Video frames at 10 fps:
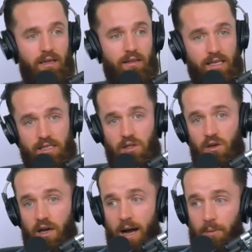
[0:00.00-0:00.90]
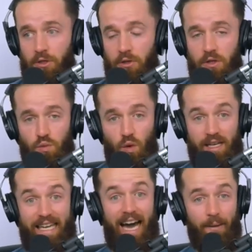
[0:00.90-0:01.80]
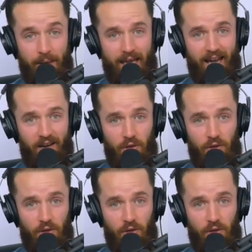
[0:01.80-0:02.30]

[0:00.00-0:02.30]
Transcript: this opportunity is what got me out